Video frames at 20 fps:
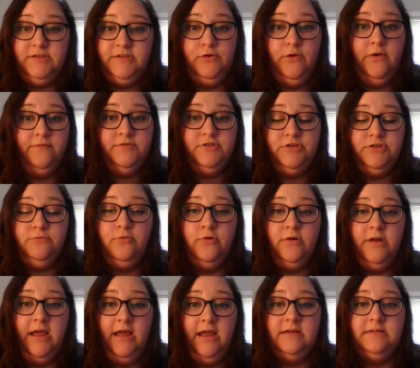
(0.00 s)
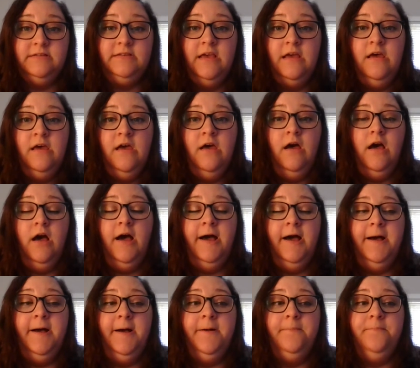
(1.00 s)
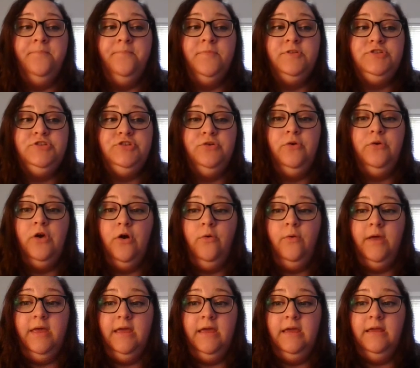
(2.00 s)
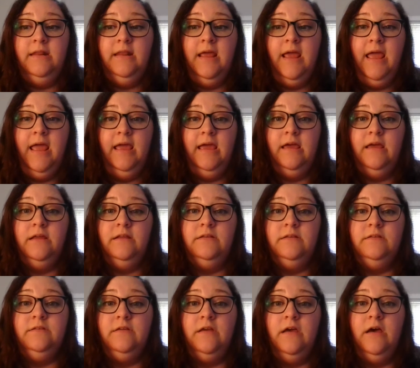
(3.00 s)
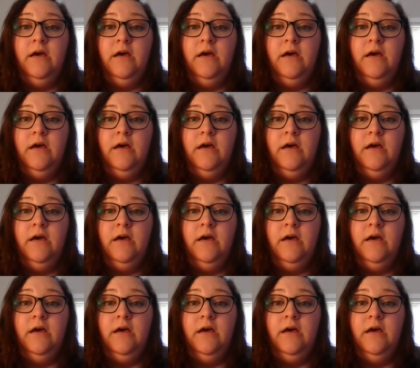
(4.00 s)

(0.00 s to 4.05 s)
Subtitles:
So you have 2 more days, to go in and,